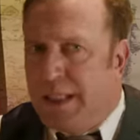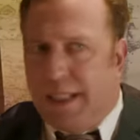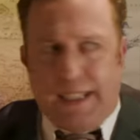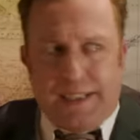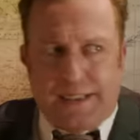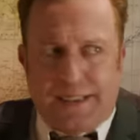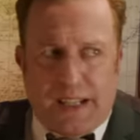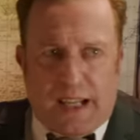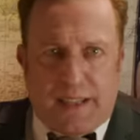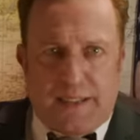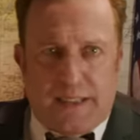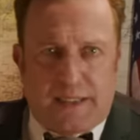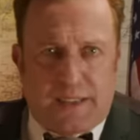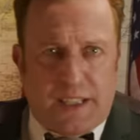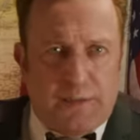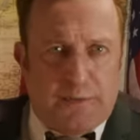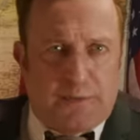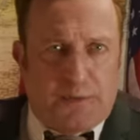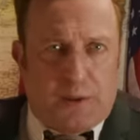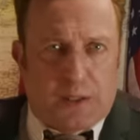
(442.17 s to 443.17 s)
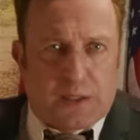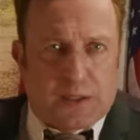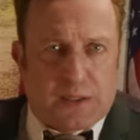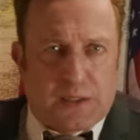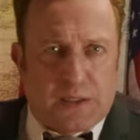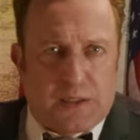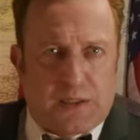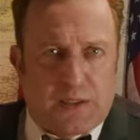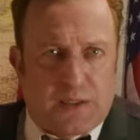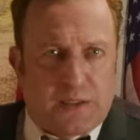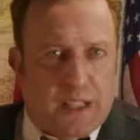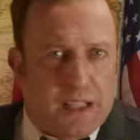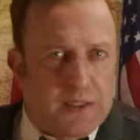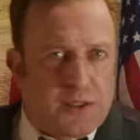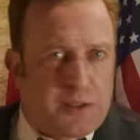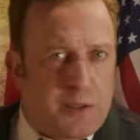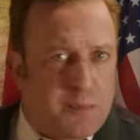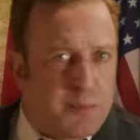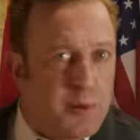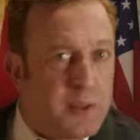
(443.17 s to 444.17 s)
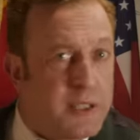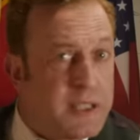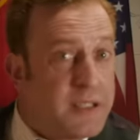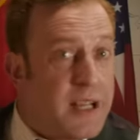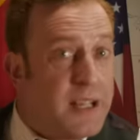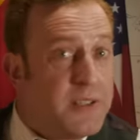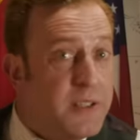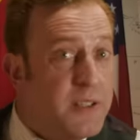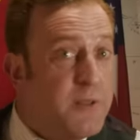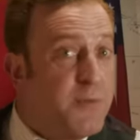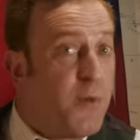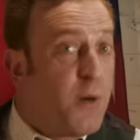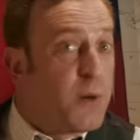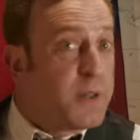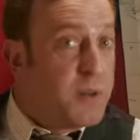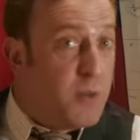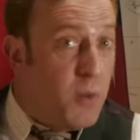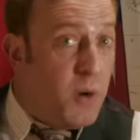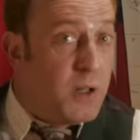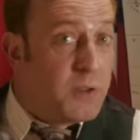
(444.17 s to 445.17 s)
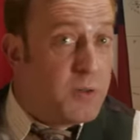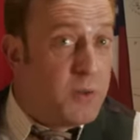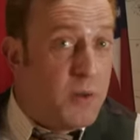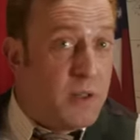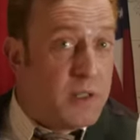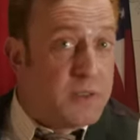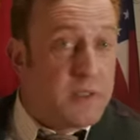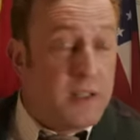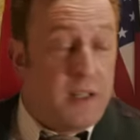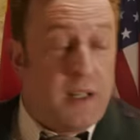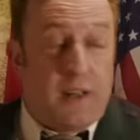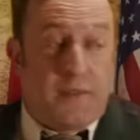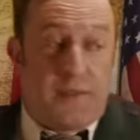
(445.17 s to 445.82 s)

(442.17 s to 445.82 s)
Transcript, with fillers: is not the same fortress as Tobruk in 1941 was.